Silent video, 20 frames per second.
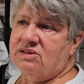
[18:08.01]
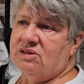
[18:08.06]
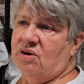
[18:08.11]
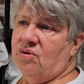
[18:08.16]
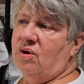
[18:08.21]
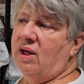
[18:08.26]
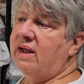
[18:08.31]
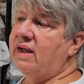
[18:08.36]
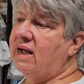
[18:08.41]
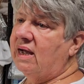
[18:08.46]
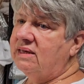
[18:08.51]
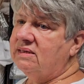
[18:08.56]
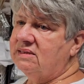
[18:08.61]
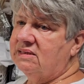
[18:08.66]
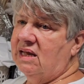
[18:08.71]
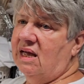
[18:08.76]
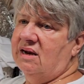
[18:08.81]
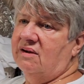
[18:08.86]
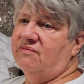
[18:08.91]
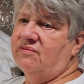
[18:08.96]
So like I
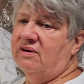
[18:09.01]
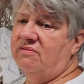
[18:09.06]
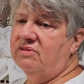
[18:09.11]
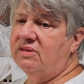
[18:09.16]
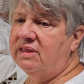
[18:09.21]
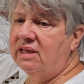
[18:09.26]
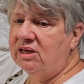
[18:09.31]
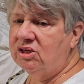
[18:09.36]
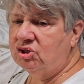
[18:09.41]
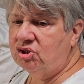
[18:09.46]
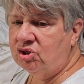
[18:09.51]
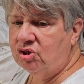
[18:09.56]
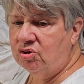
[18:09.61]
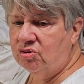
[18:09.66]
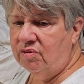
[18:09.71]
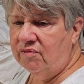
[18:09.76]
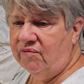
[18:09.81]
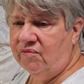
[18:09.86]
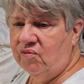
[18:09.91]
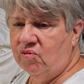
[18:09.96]
said, if everything's
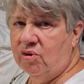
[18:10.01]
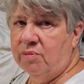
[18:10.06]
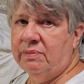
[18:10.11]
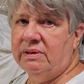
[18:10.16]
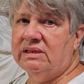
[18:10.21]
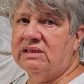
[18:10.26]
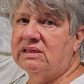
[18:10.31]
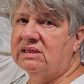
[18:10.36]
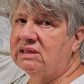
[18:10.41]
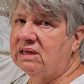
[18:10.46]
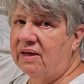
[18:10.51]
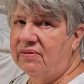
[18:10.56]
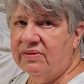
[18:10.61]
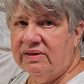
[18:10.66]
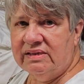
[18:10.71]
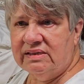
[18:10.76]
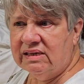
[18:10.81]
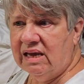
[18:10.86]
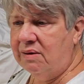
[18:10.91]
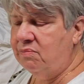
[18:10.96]
uniform, it's done
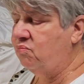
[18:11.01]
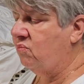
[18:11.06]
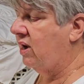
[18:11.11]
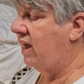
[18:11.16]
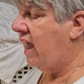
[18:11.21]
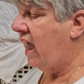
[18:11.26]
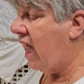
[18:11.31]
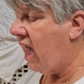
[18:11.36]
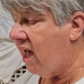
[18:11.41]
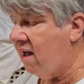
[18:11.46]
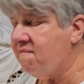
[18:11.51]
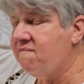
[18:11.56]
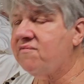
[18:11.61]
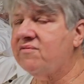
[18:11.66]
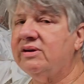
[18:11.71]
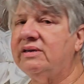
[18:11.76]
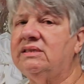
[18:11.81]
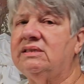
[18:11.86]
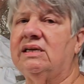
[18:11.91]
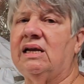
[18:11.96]
the same way
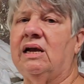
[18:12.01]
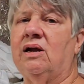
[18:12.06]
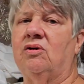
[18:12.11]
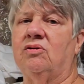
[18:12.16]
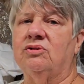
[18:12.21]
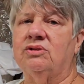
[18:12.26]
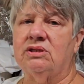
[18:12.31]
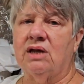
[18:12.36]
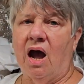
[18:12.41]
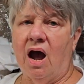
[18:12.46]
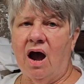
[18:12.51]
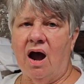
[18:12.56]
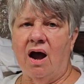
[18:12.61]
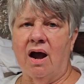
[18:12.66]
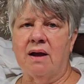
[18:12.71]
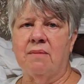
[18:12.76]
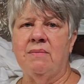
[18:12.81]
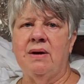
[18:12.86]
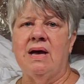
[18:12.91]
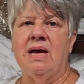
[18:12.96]
every single
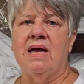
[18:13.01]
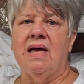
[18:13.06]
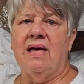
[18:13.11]
time,